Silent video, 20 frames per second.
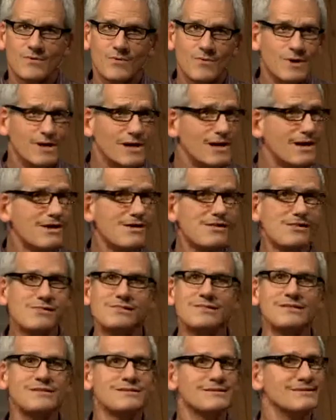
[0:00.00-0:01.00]

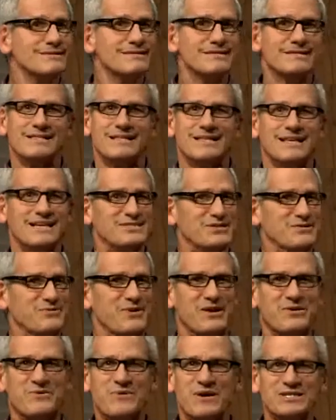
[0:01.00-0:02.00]
Well, that's a
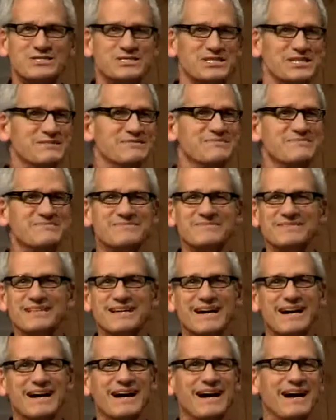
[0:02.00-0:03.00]
great question.
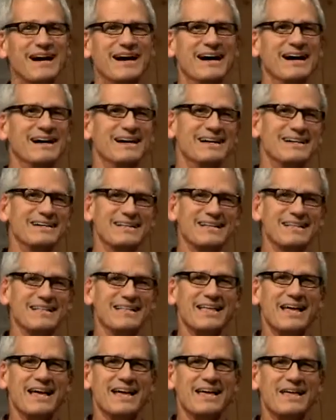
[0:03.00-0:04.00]
Uh,
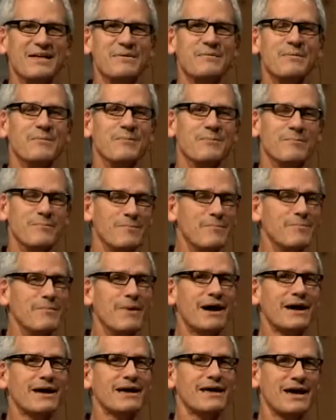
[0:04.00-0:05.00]

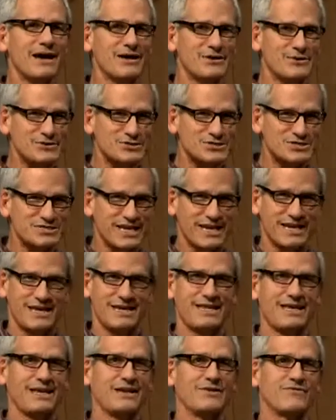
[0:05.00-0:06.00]
my
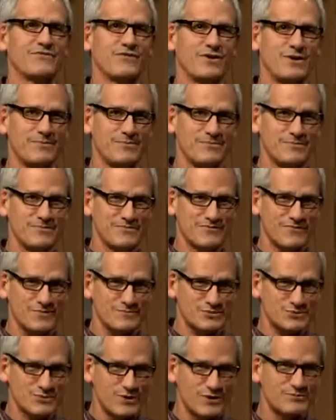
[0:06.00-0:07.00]
understanding from, from
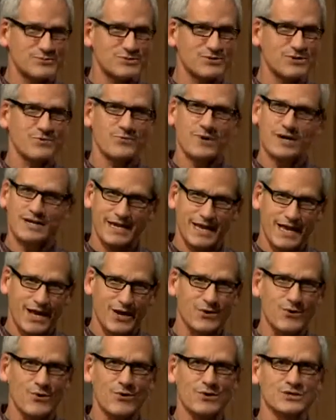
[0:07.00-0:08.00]
scripture, Randy
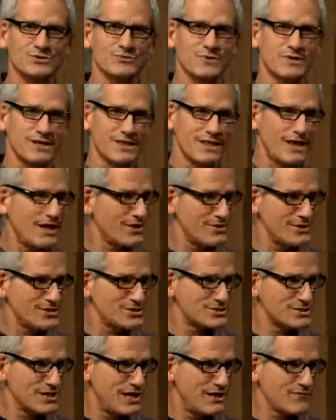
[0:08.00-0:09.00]
Alcorn has written a lot on this
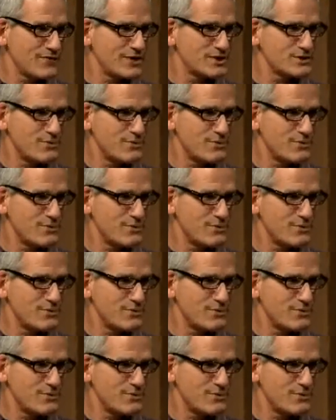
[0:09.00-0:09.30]
stuff, wrote his